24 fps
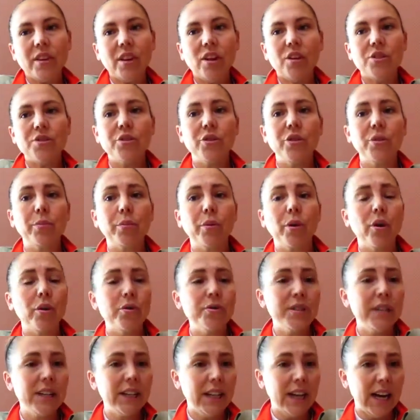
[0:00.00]
So the
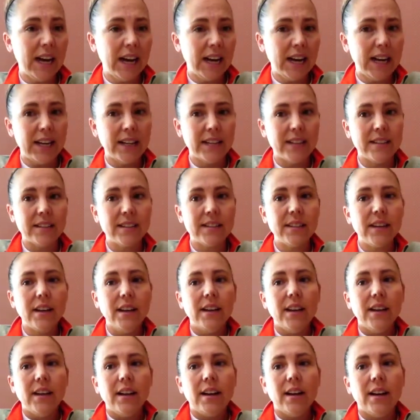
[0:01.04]
pros and cons
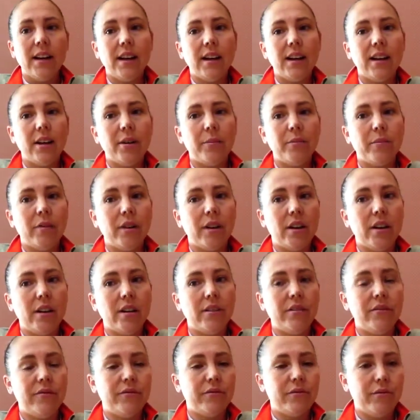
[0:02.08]

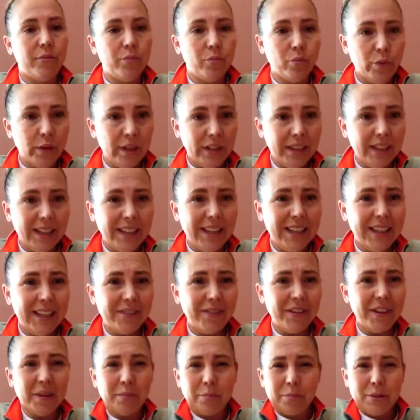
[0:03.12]
of really
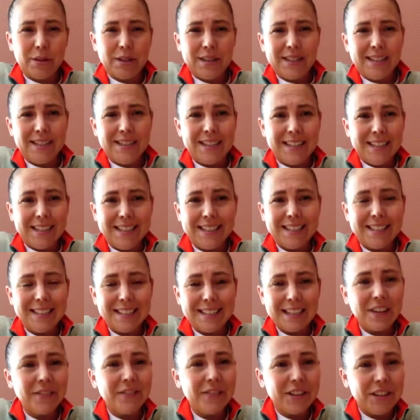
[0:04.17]
giving a precise
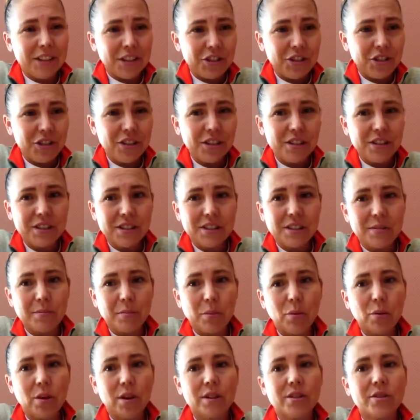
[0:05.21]
definition to
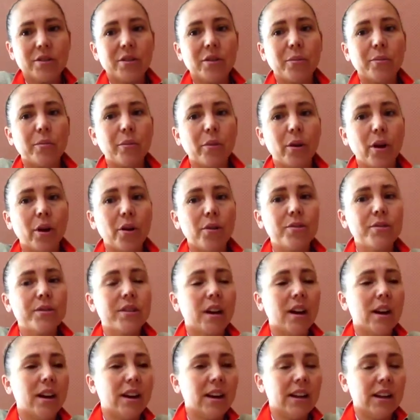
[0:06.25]
sports. So the pros
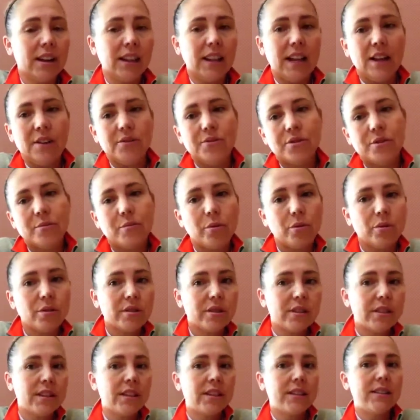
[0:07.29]
are it allows
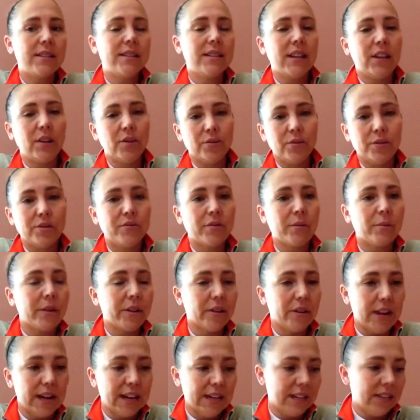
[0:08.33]
sports to distinguish from
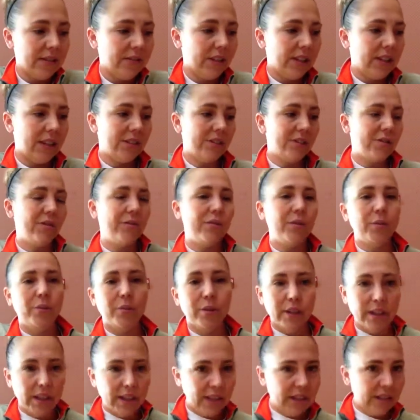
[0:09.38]
other activities. So if you
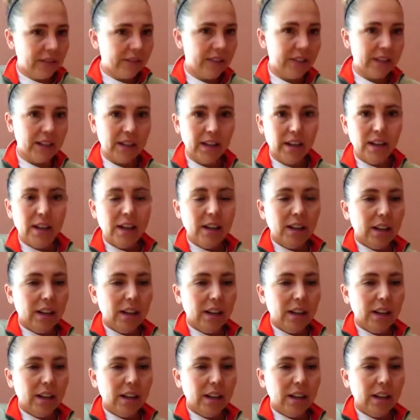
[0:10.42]
really give it,